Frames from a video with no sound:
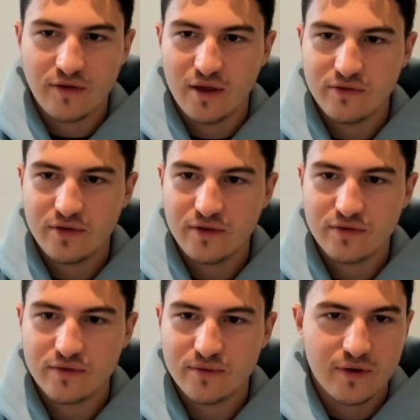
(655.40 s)
to test
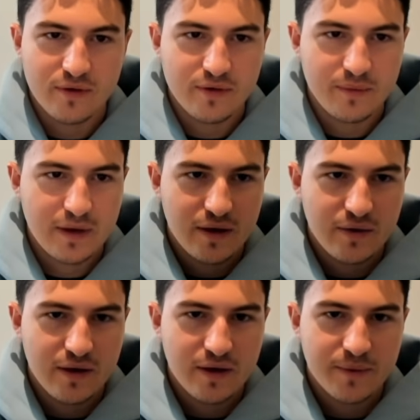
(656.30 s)
this. So let me go
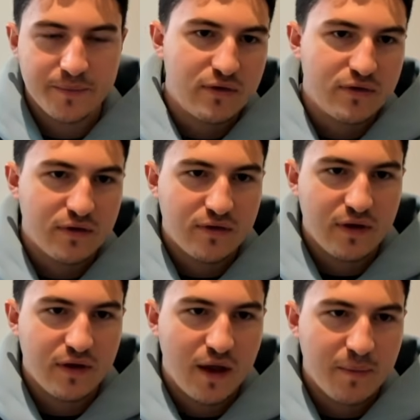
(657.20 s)
here, paste this
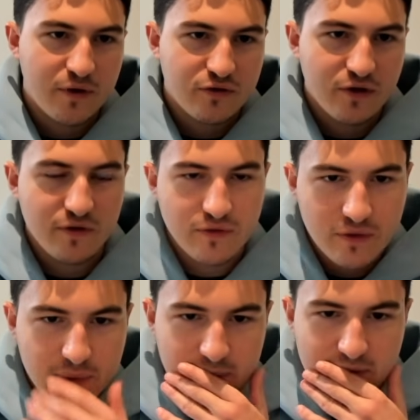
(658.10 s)
in. I'm not sure if
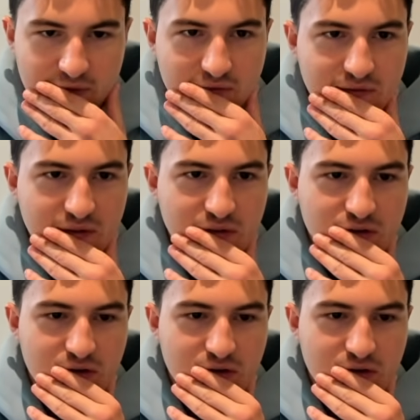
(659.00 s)
you'll be able to see the